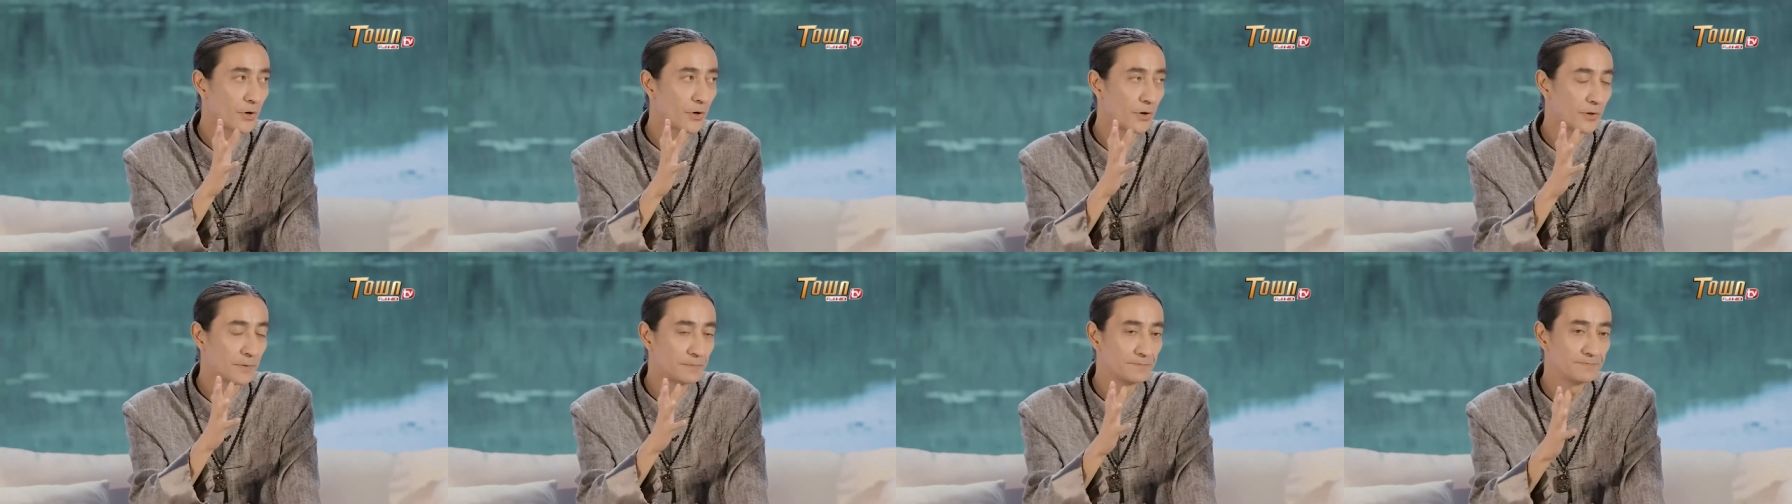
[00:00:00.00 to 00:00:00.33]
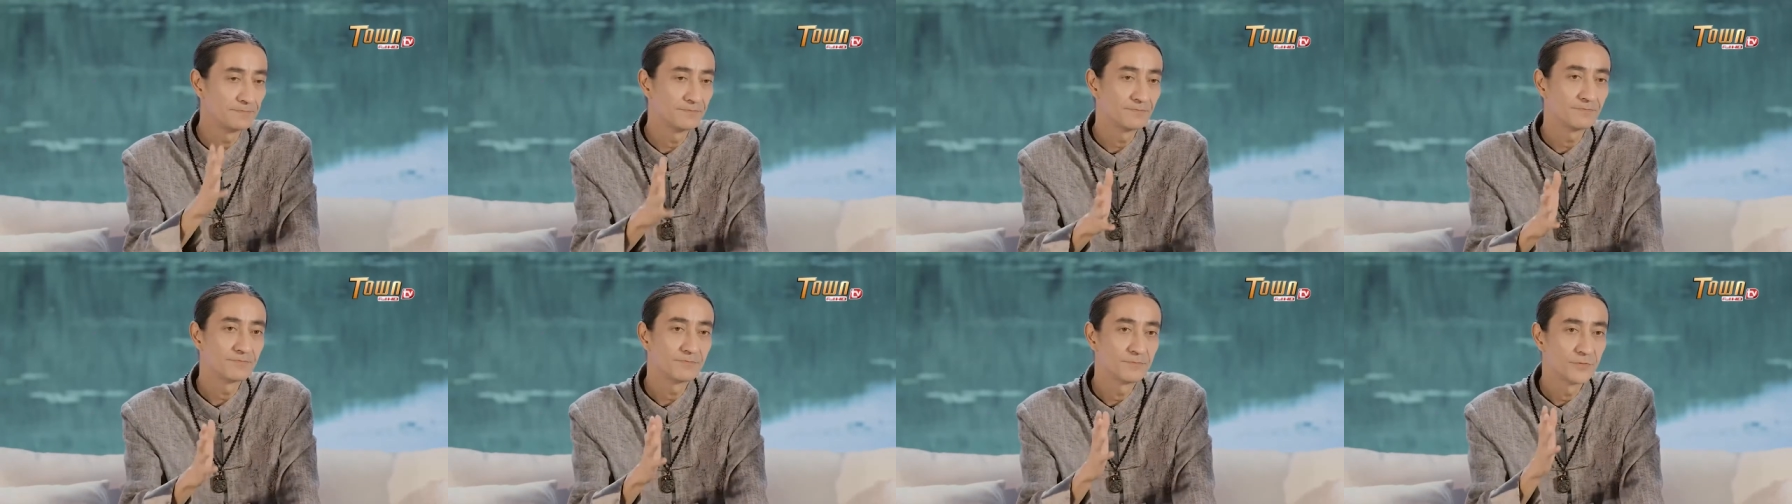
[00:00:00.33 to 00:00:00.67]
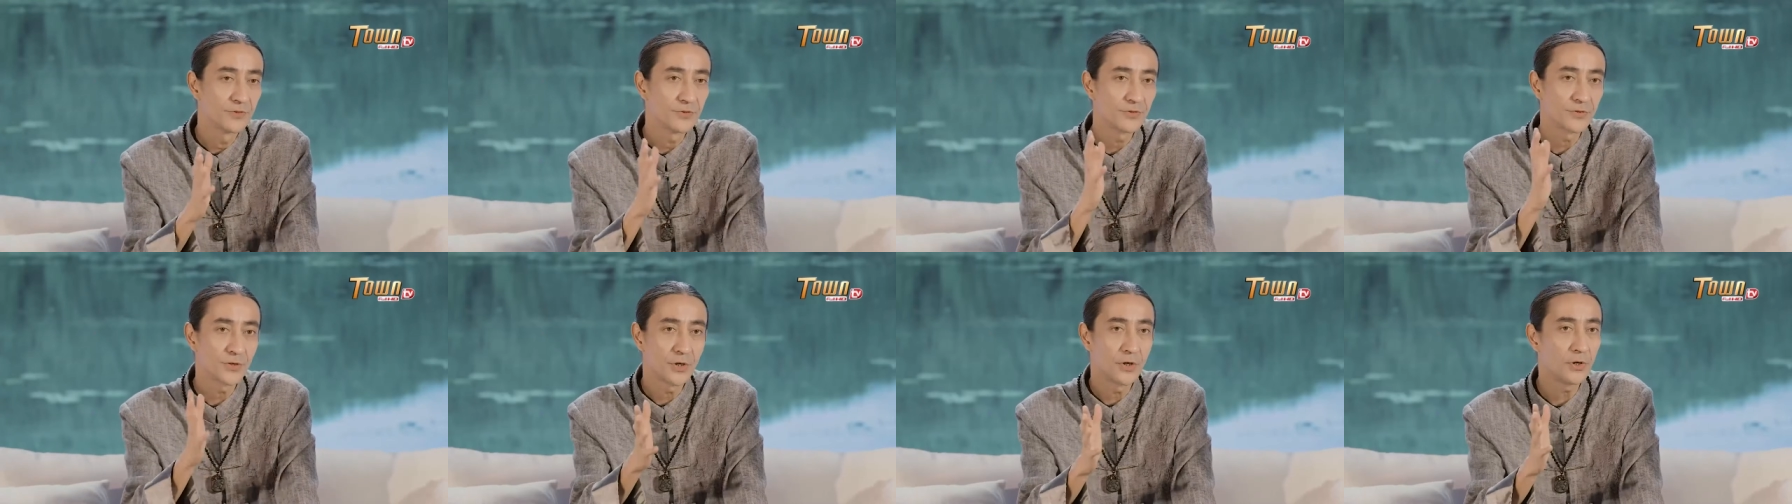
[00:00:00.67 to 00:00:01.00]
door.
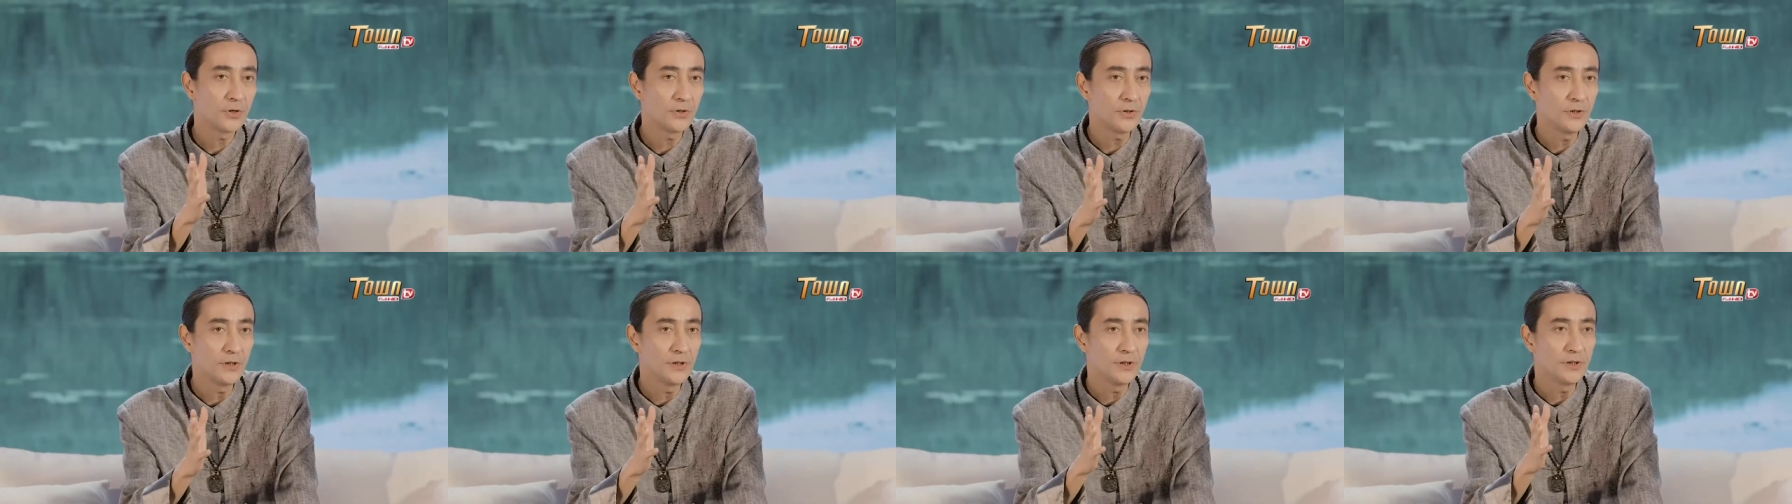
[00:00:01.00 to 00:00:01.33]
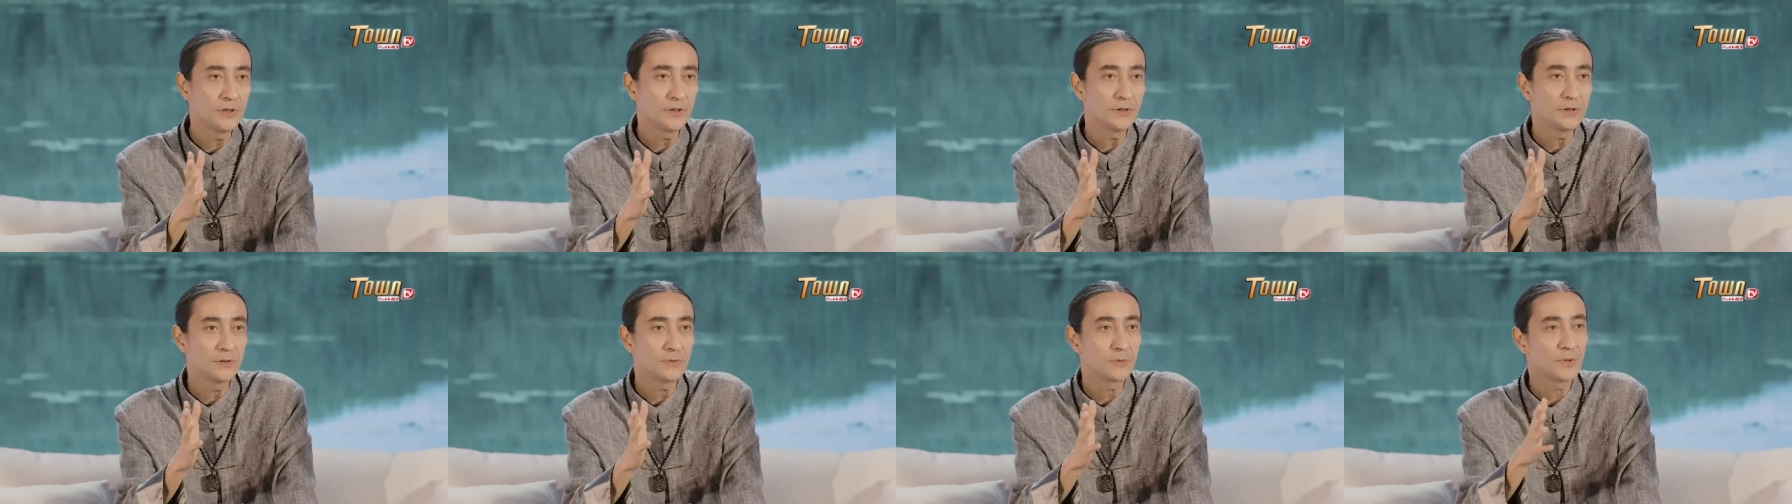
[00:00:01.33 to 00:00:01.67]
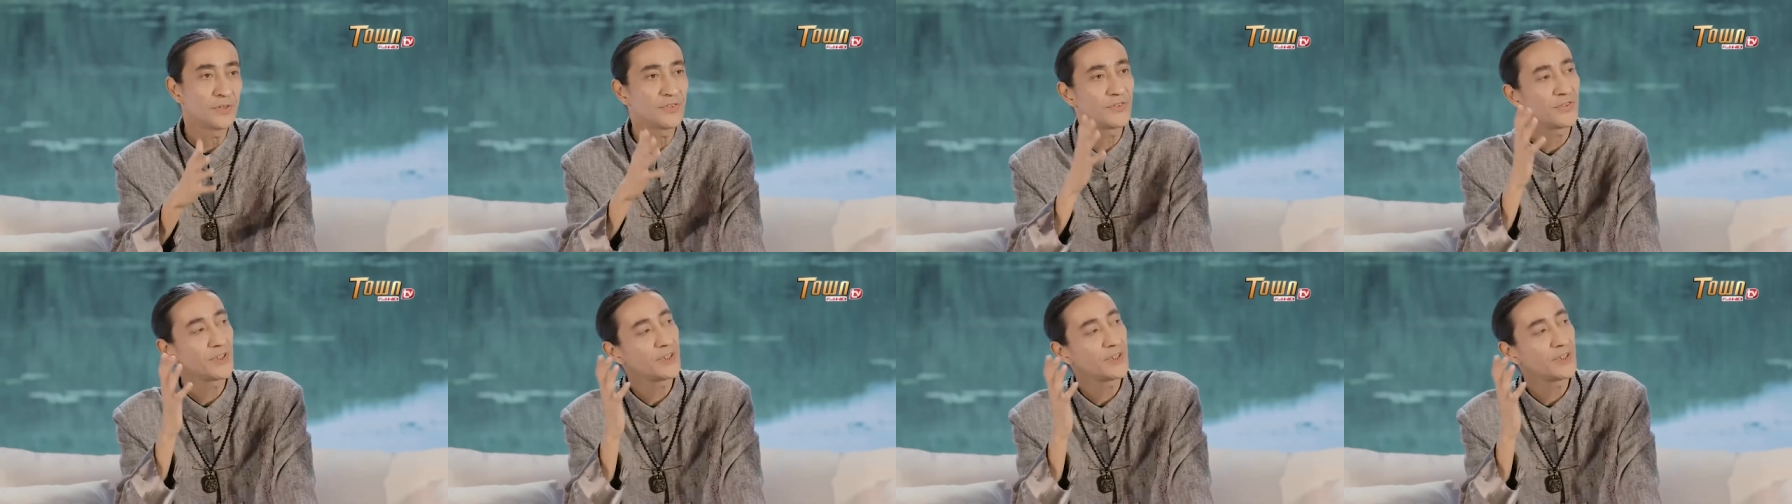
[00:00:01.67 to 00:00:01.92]
So we